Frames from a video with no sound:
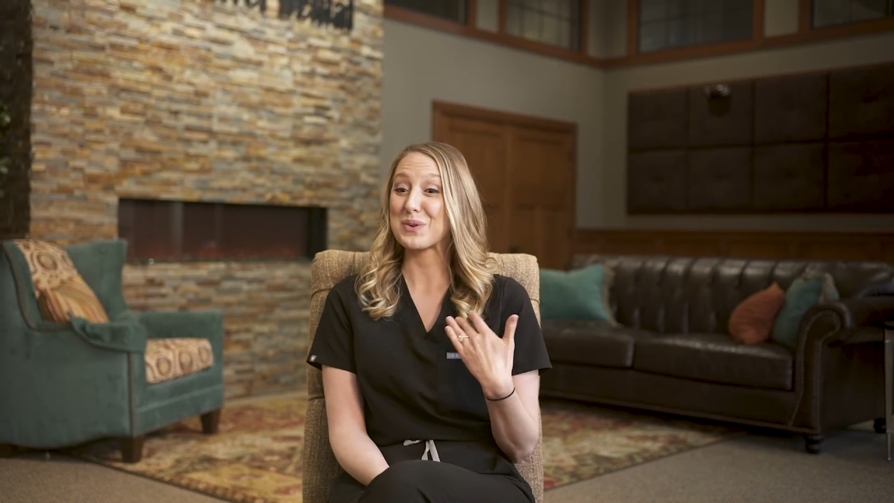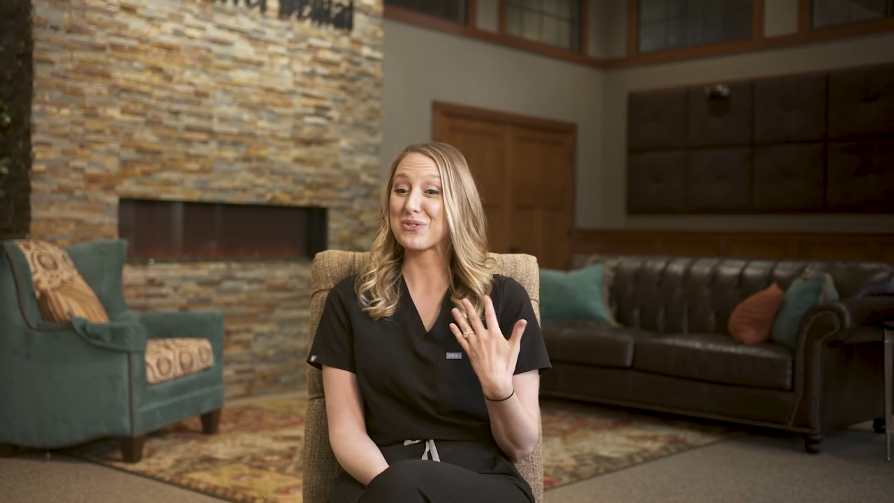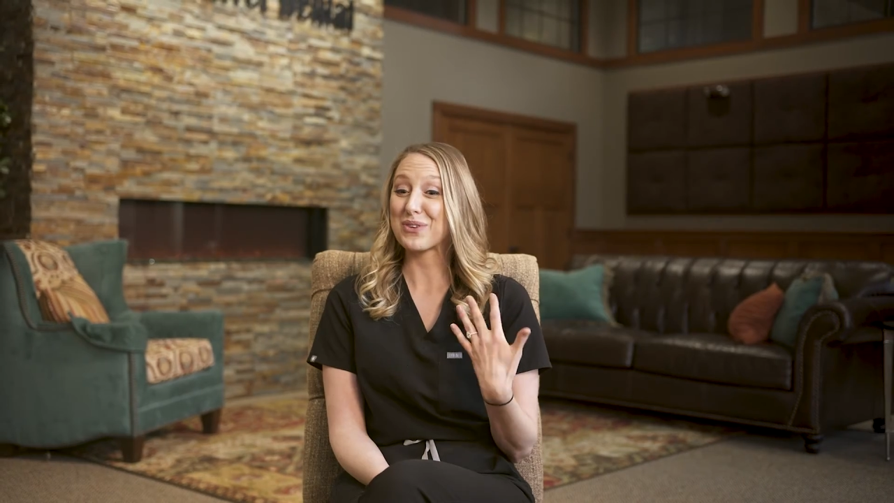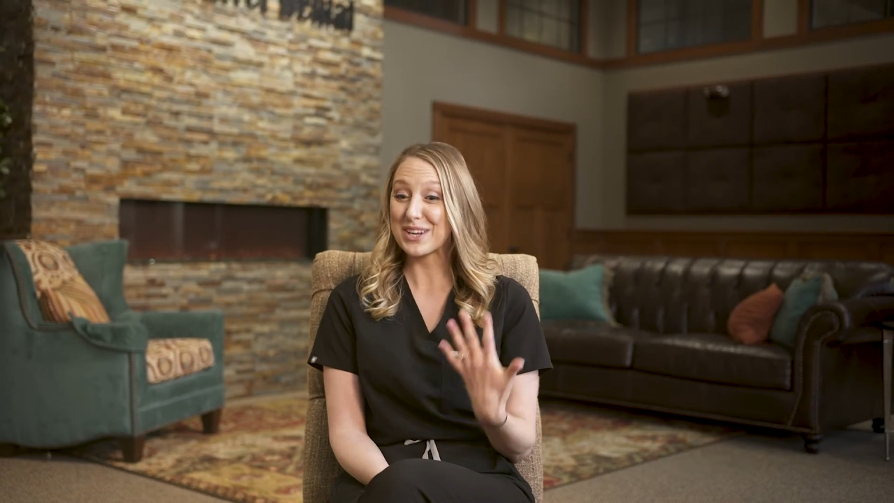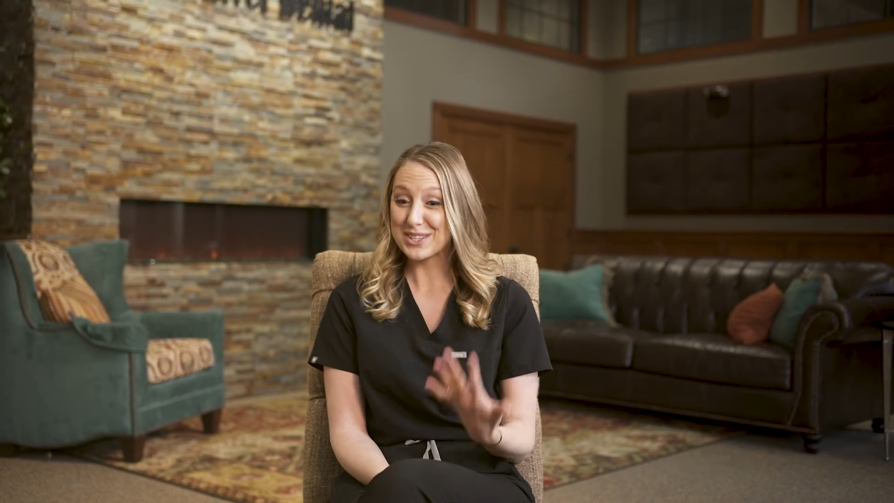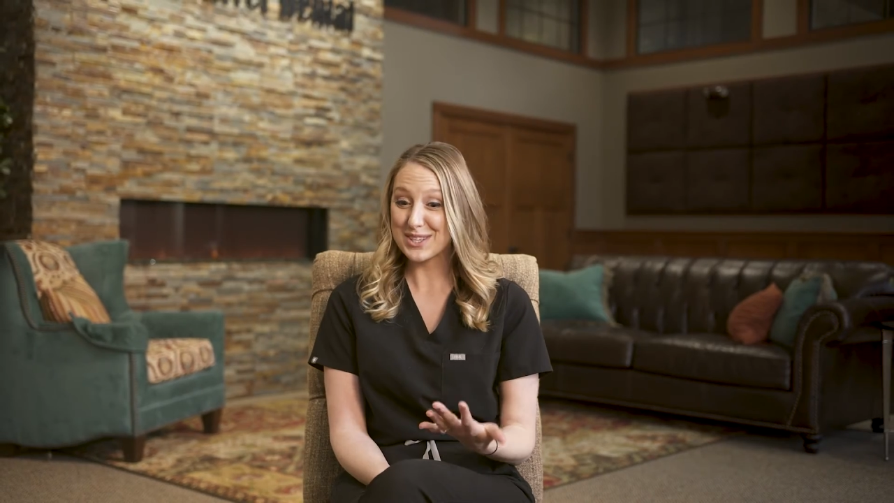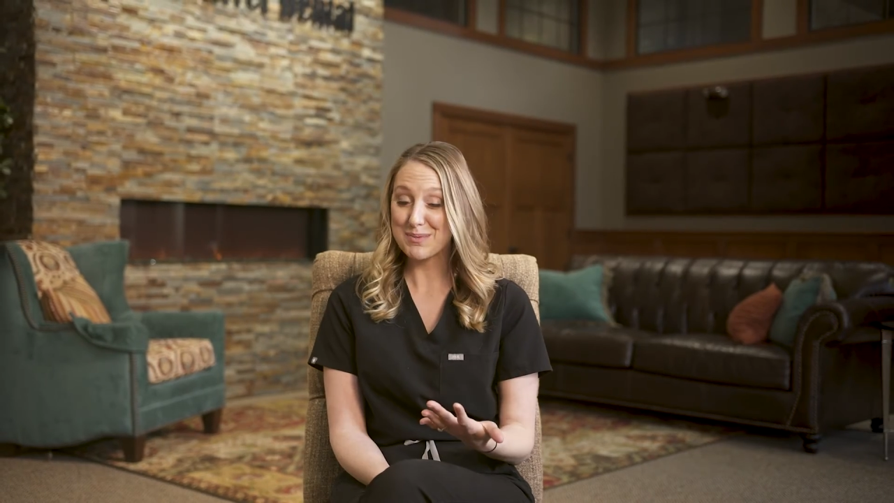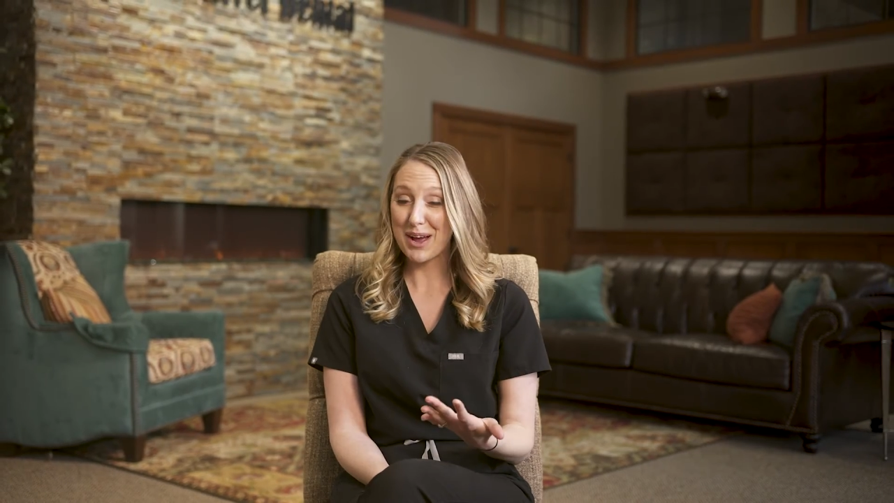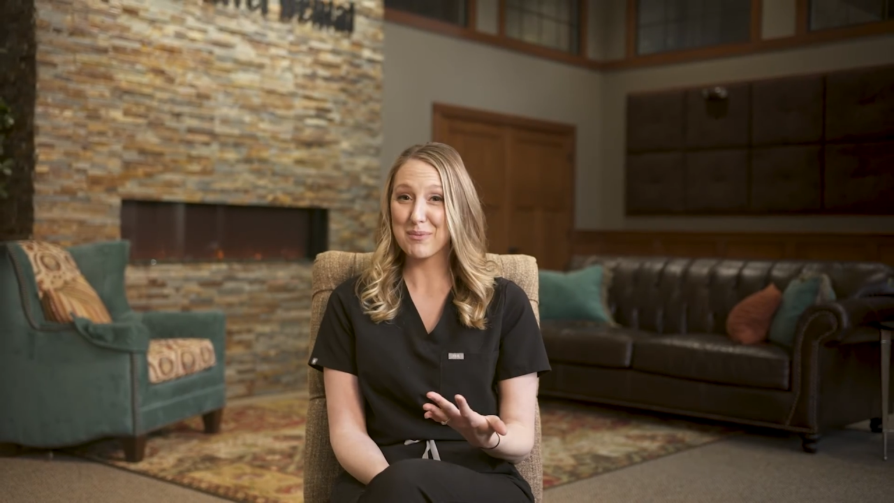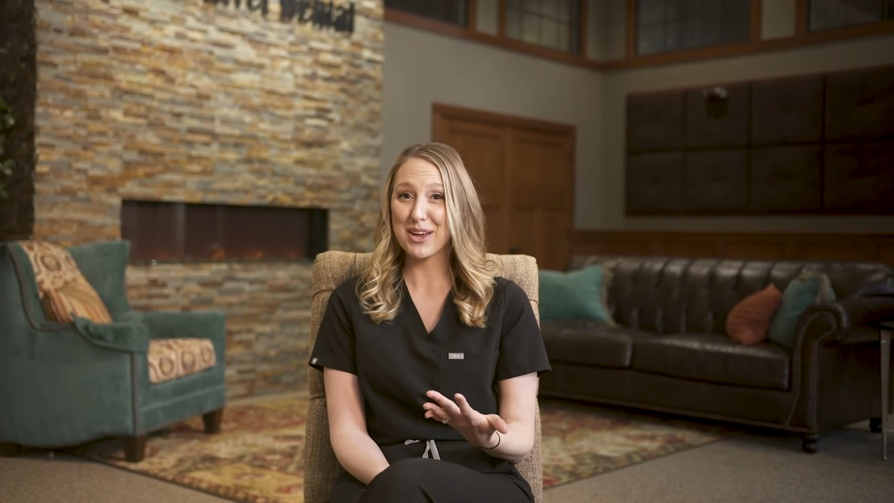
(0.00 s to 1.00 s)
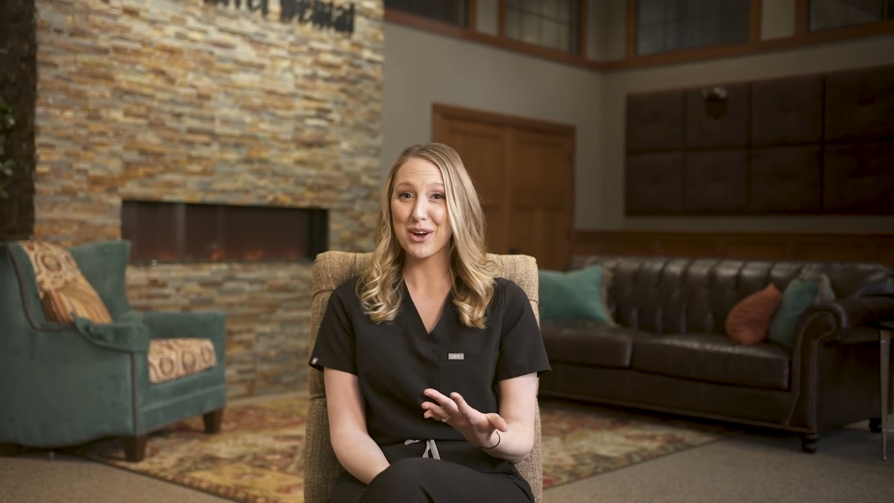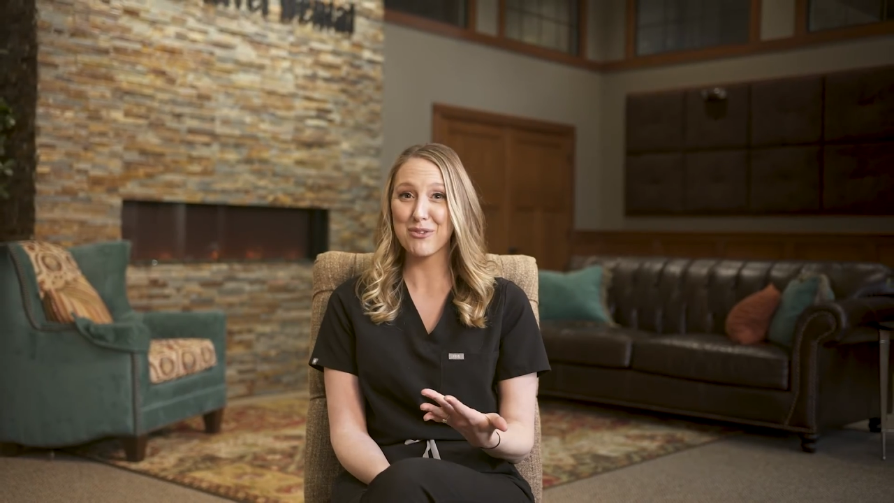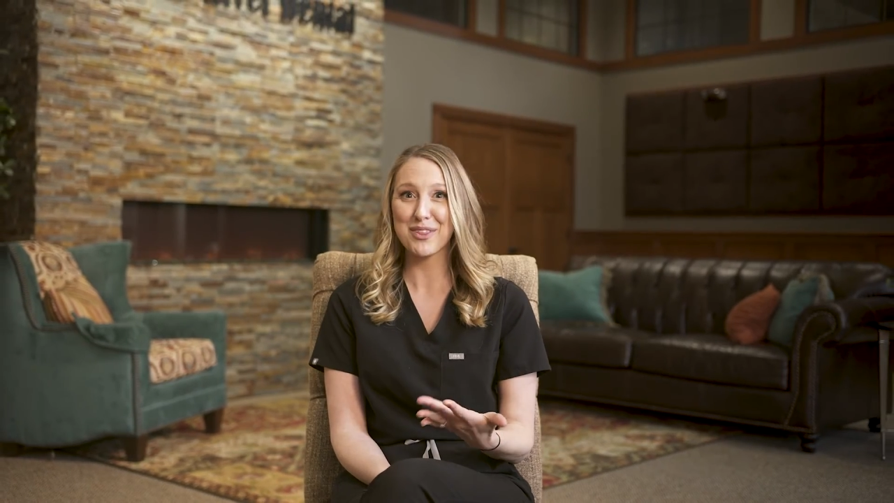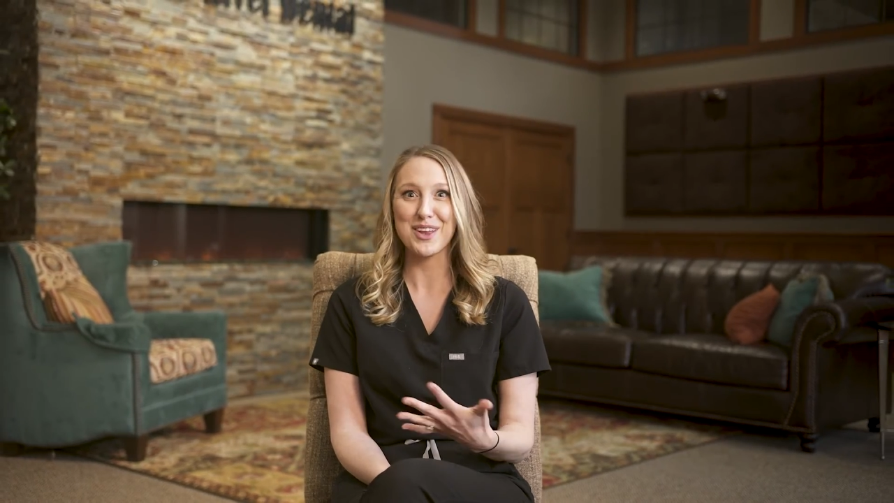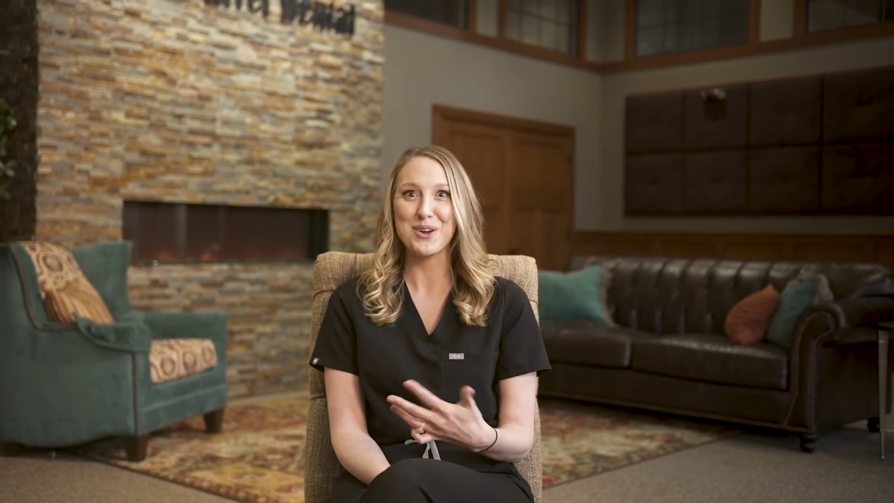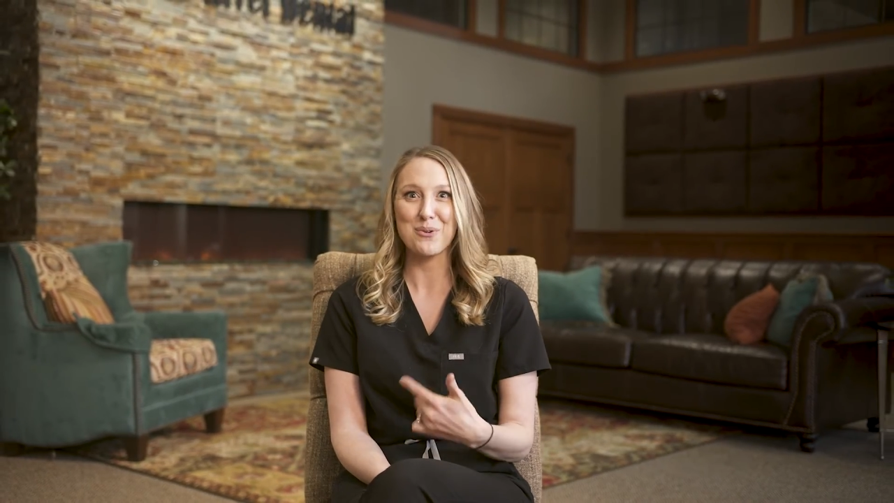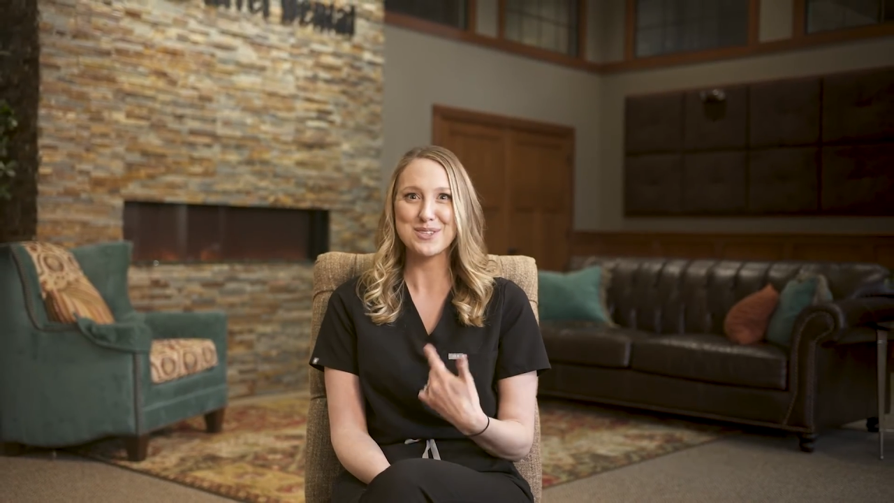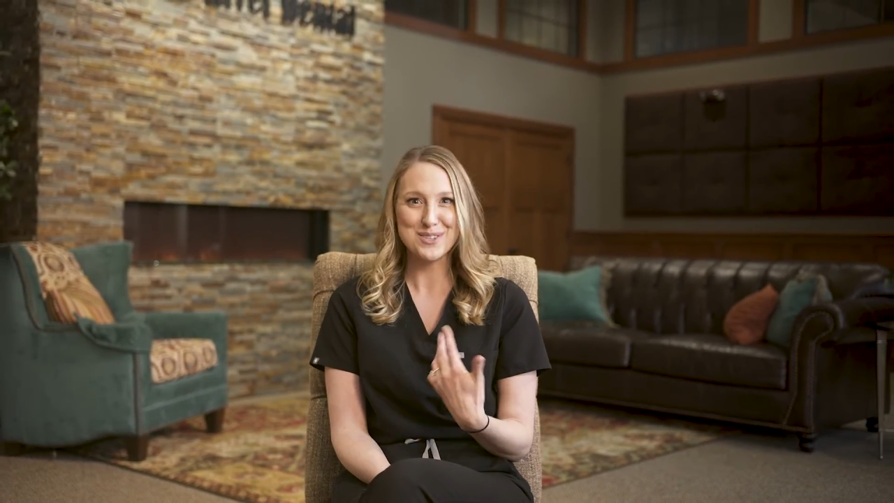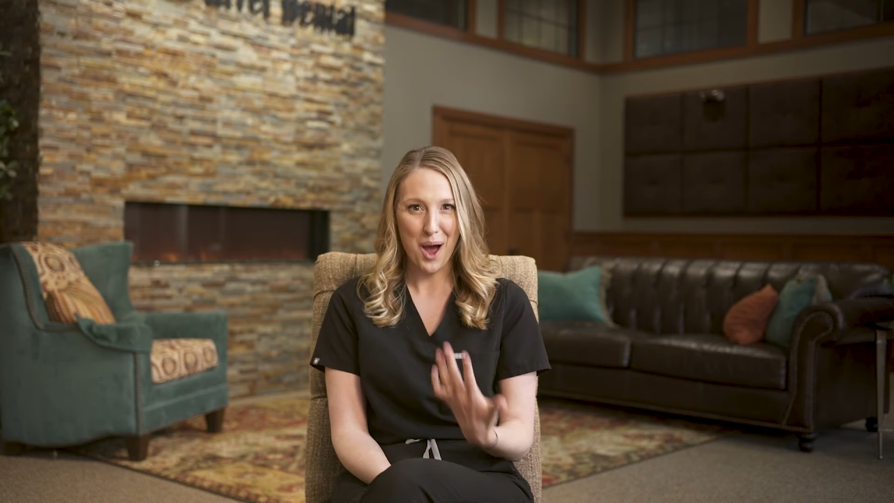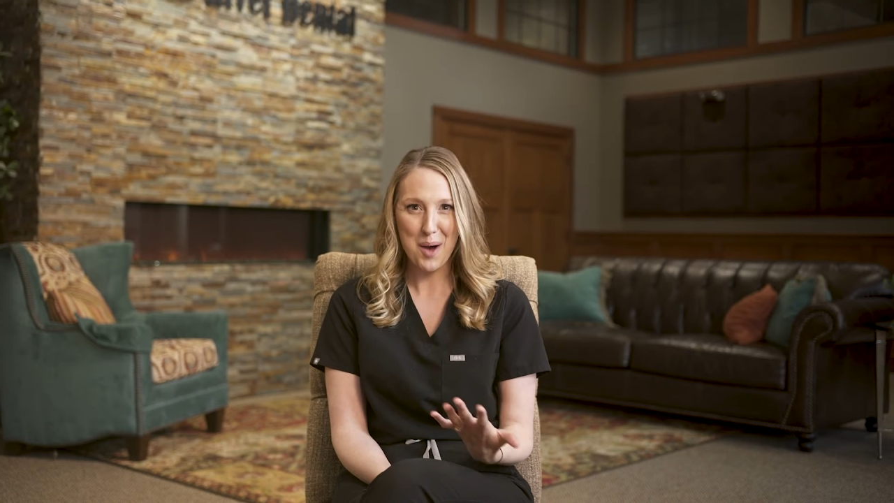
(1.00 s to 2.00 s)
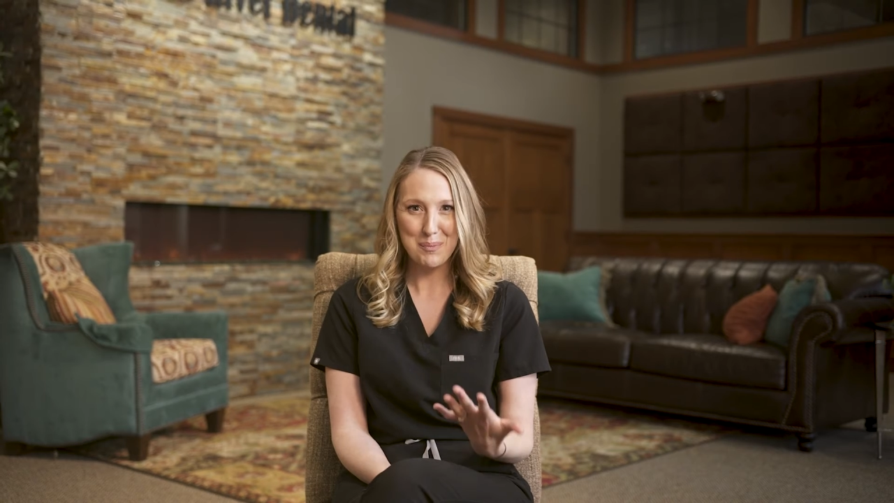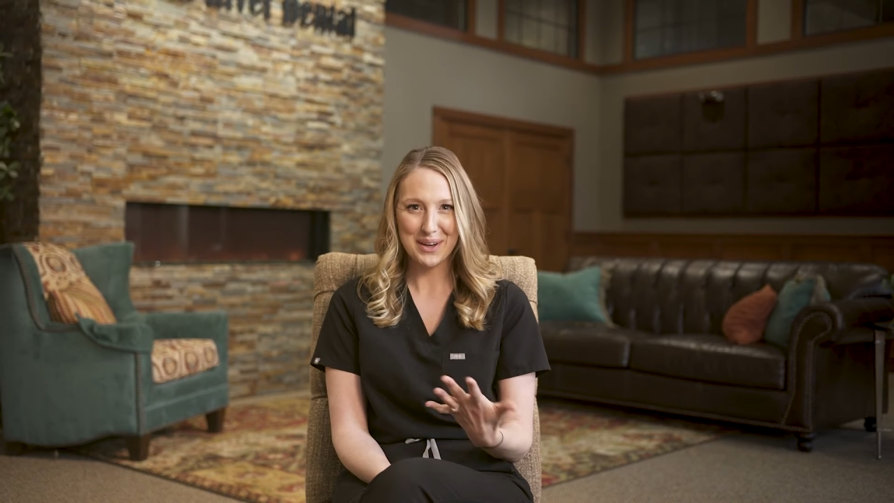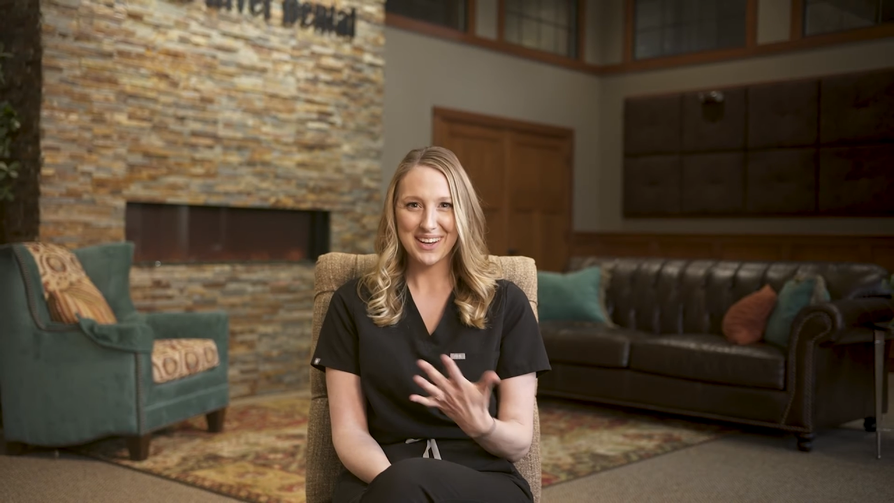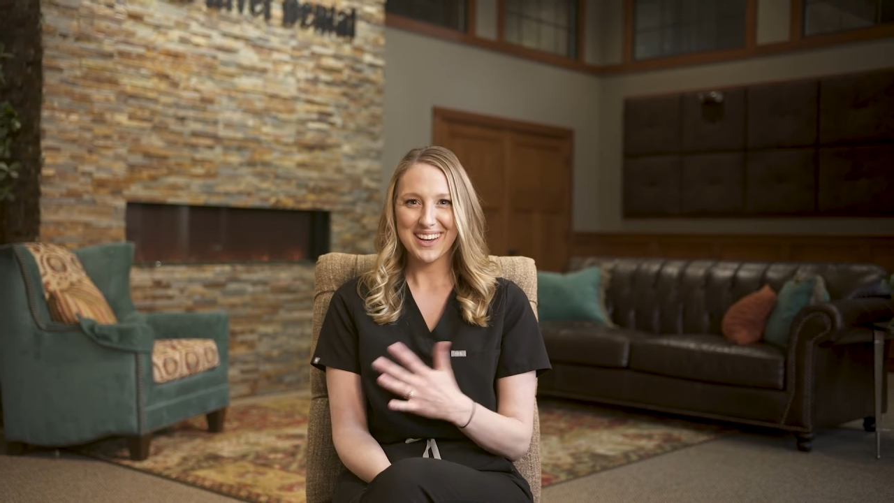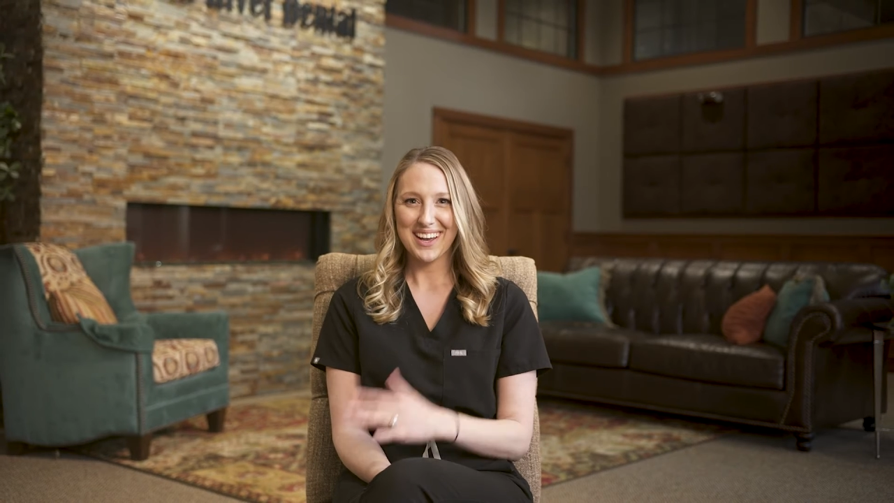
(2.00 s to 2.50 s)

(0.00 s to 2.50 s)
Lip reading: we finish the smile makeover, they don't stop.